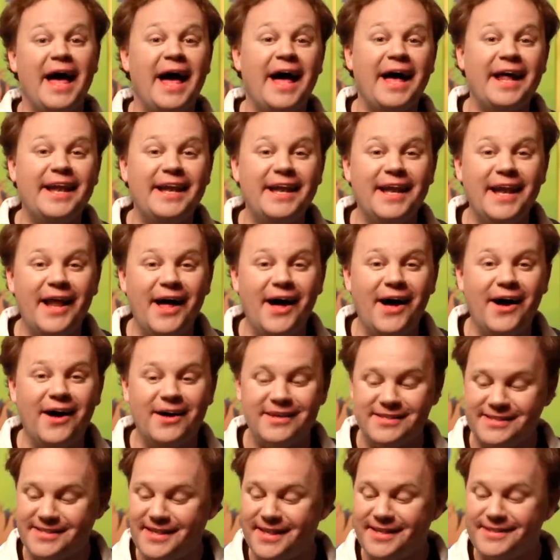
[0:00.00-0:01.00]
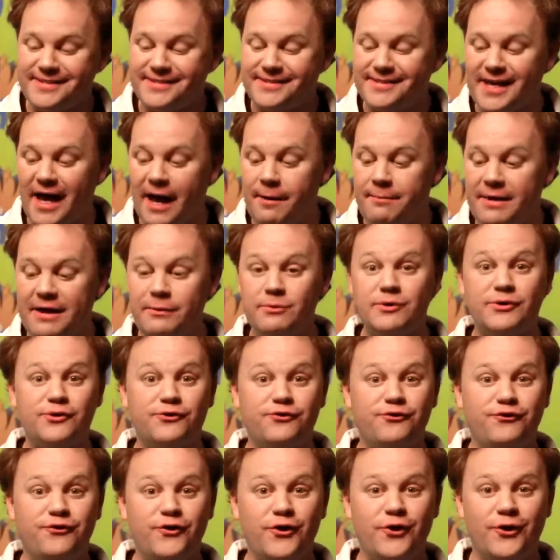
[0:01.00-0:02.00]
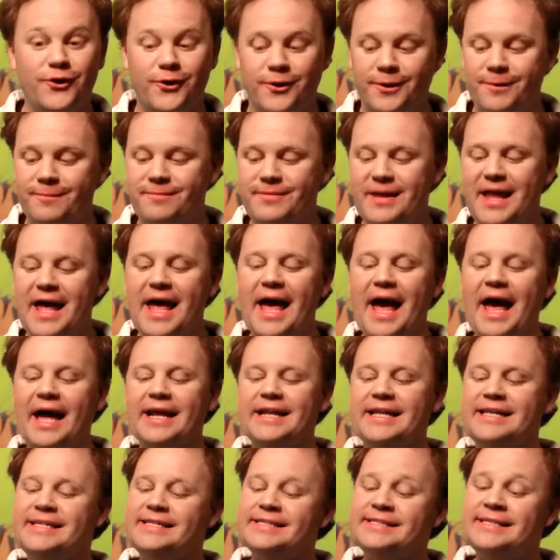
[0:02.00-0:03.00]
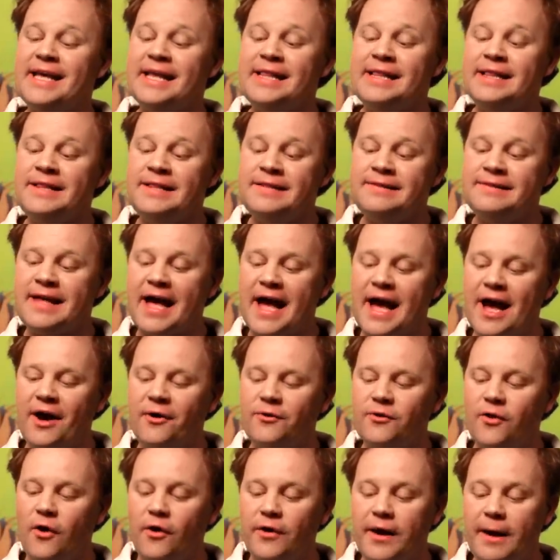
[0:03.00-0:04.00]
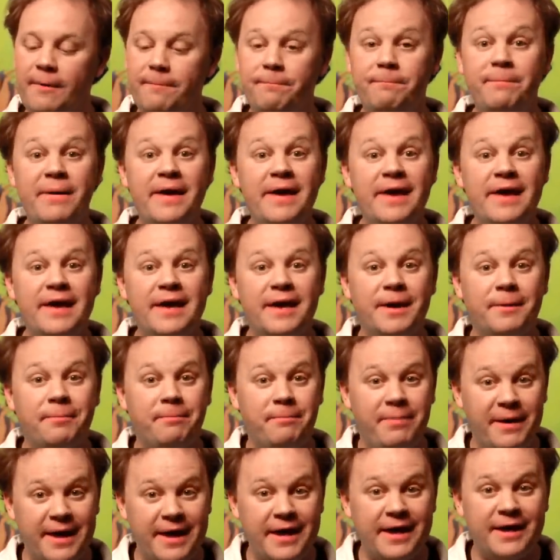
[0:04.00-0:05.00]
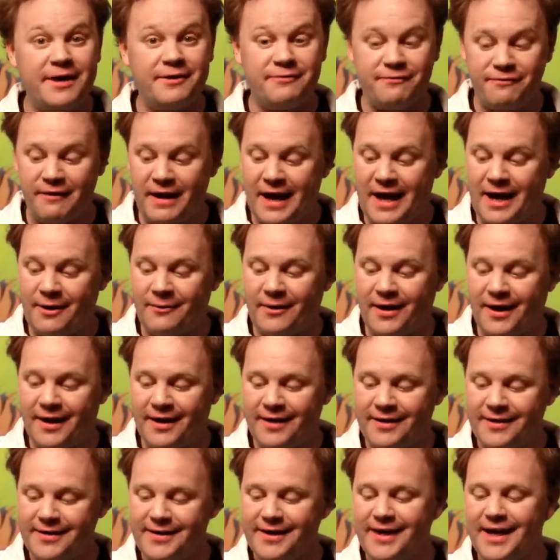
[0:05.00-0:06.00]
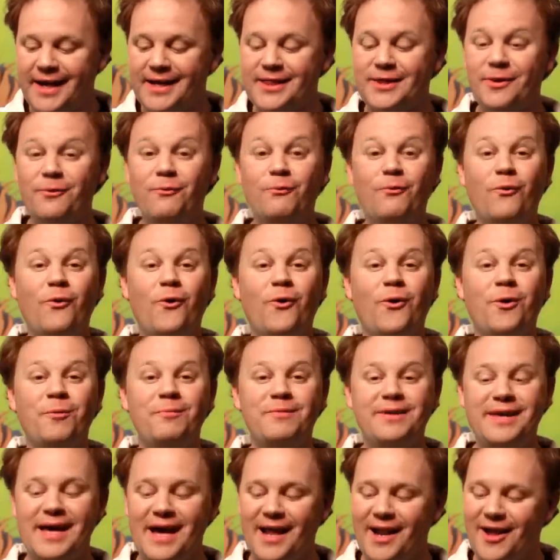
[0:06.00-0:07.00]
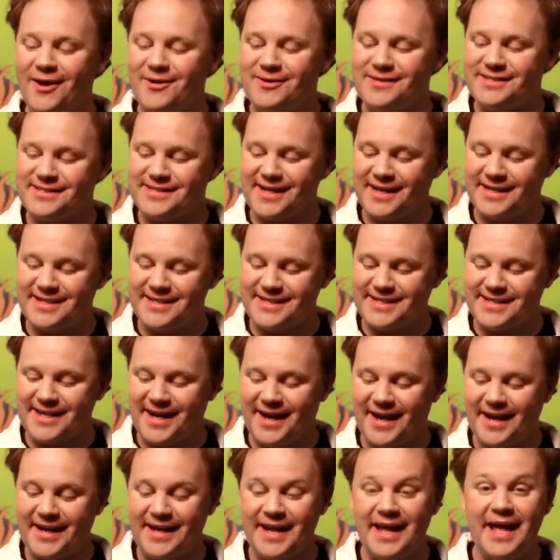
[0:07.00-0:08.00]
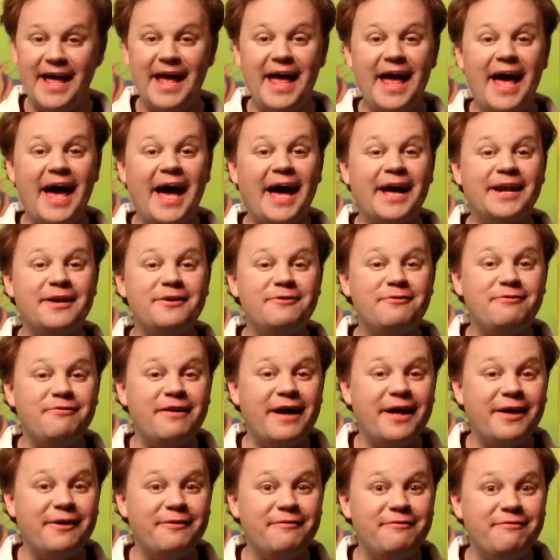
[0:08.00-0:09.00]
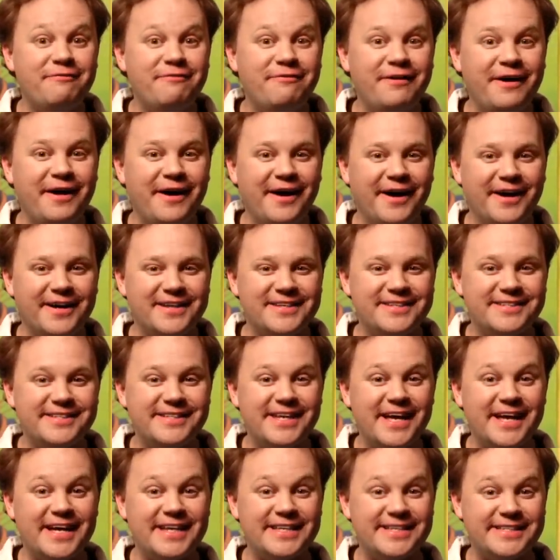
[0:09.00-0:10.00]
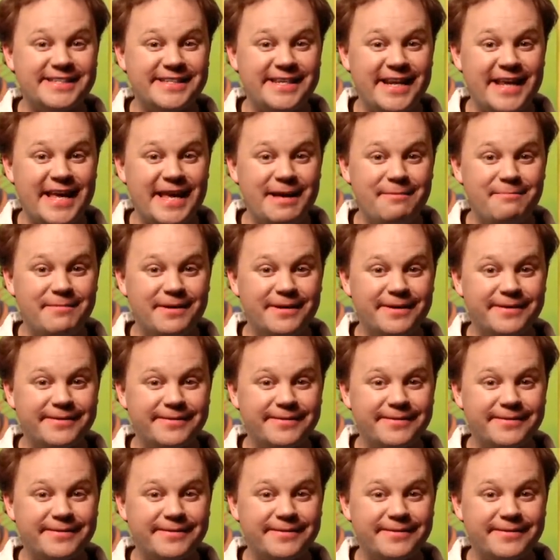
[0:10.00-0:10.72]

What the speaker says: At last his tummy was full and he settled down on a big pink flower in the warm yellow sunshine and fell fast asleep.